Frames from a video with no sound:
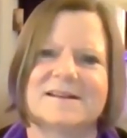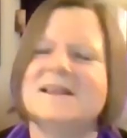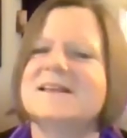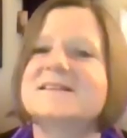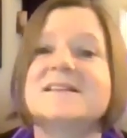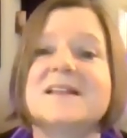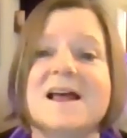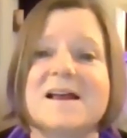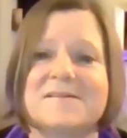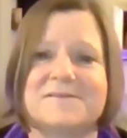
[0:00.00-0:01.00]
this
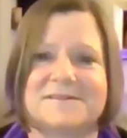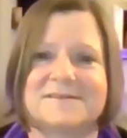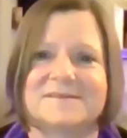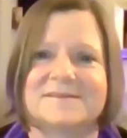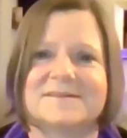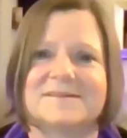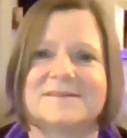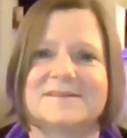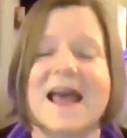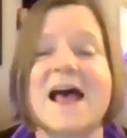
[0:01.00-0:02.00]
love
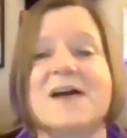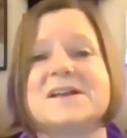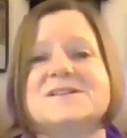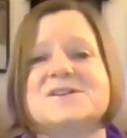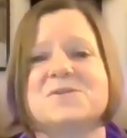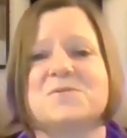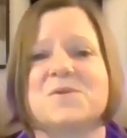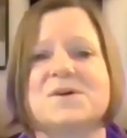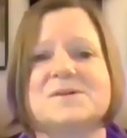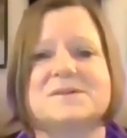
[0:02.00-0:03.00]
out into the
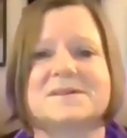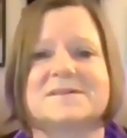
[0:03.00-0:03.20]
world